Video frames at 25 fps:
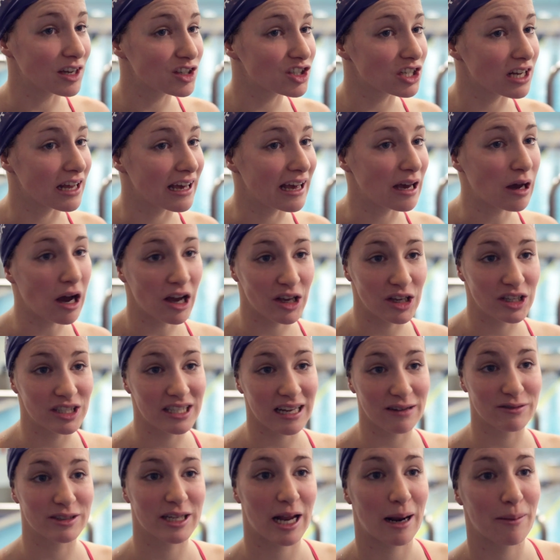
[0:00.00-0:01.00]
actually. I used
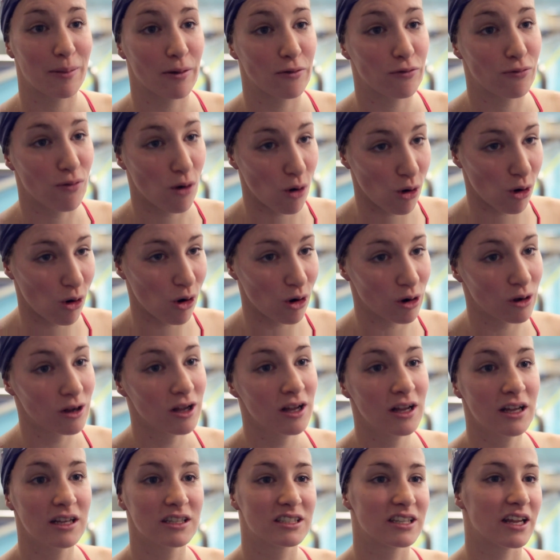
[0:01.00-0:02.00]
to have to get up at 4,
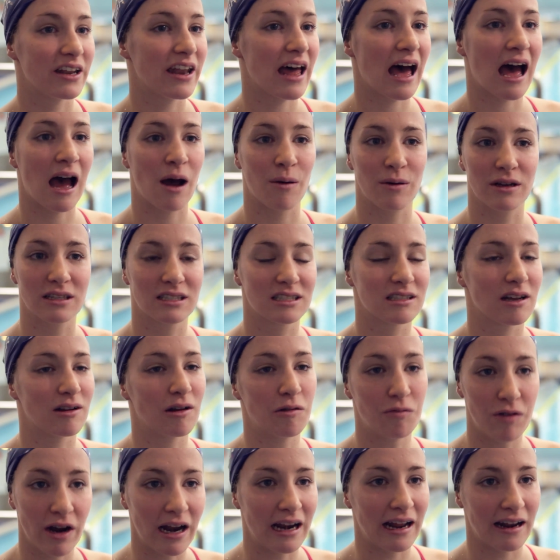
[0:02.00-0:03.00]
so now it's
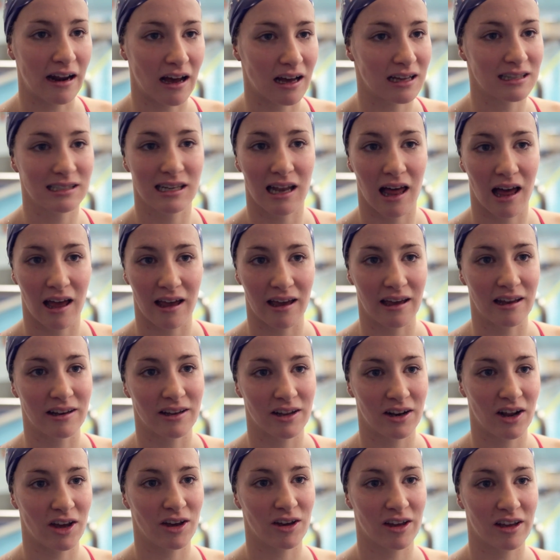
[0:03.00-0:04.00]
a really nice lie-in,
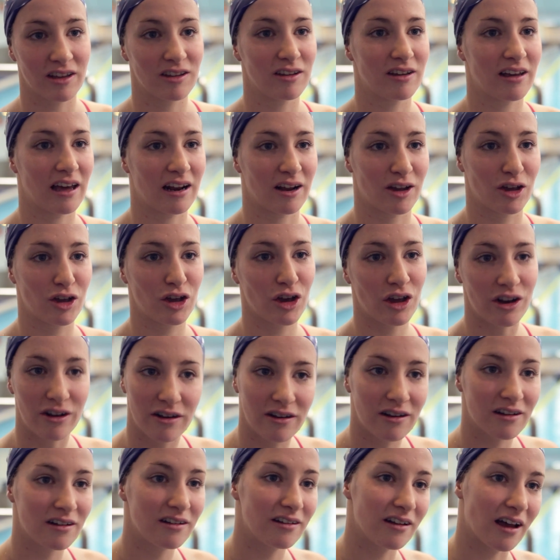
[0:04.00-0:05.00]
you know, get a good
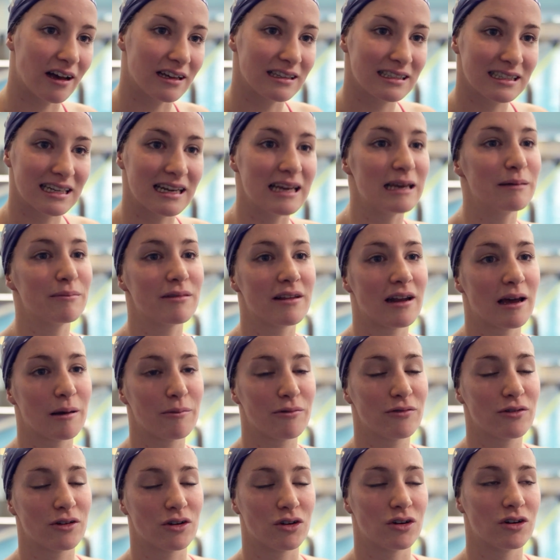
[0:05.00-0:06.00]
night's sleep the night
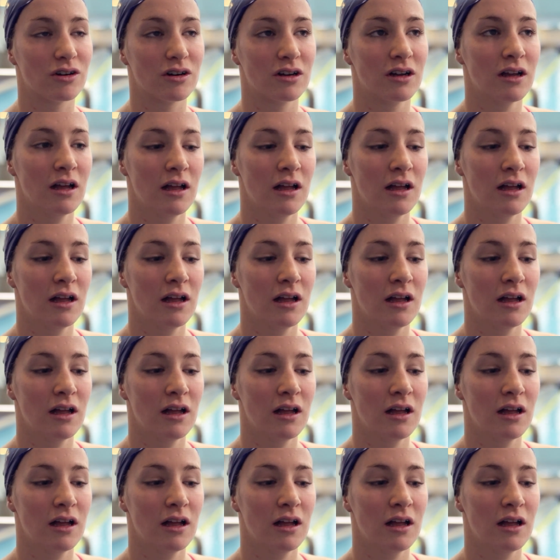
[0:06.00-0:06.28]
before.